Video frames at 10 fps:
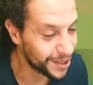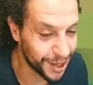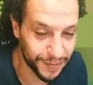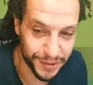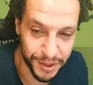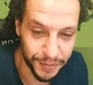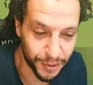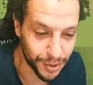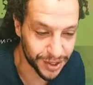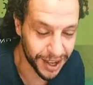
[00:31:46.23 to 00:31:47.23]
Much love to you,
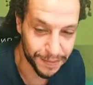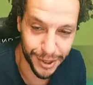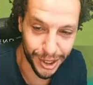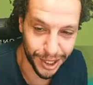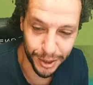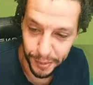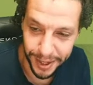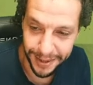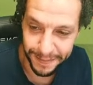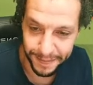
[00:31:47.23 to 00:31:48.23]
Forza. I appreciate
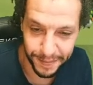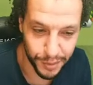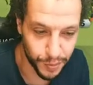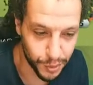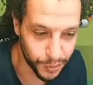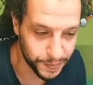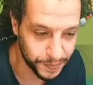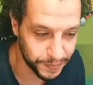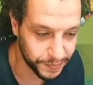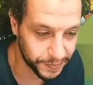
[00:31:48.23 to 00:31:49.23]
you, man. Boom boom.